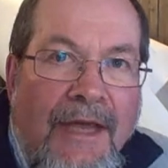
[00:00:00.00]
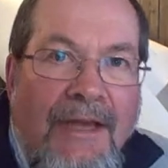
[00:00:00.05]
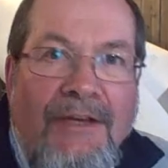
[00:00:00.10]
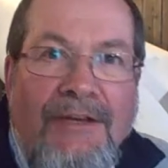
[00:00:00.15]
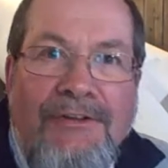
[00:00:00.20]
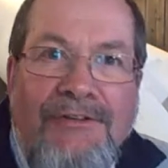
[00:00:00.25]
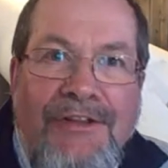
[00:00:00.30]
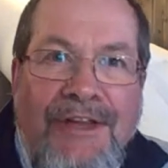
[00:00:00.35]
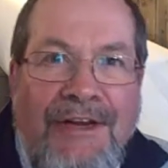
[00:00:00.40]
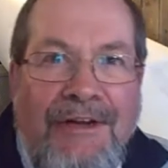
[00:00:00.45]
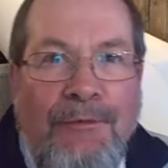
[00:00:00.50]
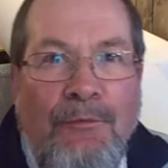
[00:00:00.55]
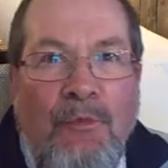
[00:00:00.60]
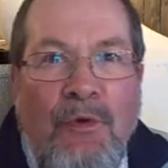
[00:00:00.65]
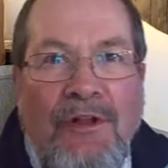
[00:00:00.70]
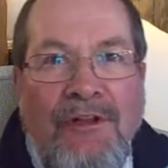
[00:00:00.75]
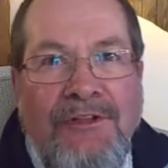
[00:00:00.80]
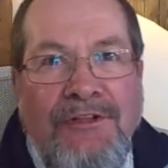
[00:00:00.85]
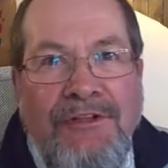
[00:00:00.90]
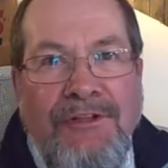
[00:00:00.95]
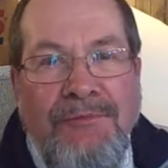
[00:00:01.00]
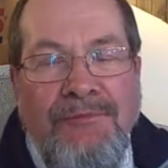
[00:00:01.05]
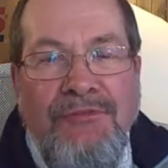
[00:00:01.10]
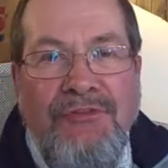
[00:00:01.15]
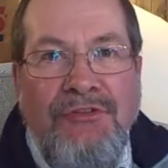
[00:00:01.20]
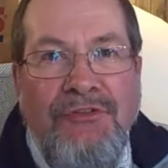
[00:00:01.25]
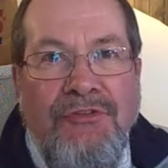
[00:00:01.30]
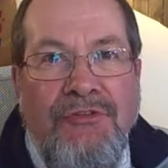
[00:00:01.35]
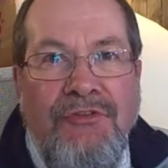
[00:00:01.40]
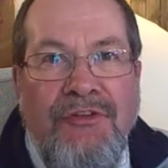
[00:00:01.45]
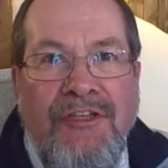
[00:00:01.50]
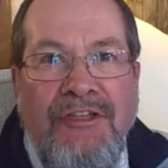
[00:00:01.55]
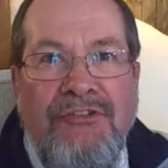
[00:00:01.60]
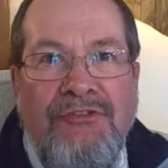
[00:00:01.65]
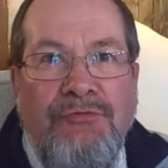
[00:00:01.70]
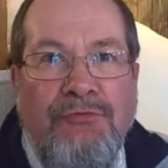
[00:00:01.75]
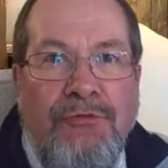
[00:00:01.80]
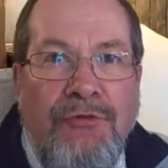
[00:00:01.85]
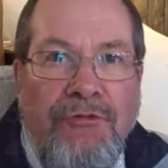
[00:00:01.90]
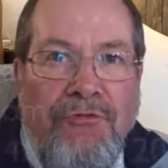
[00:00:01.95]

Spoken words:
Hello there and welcome to this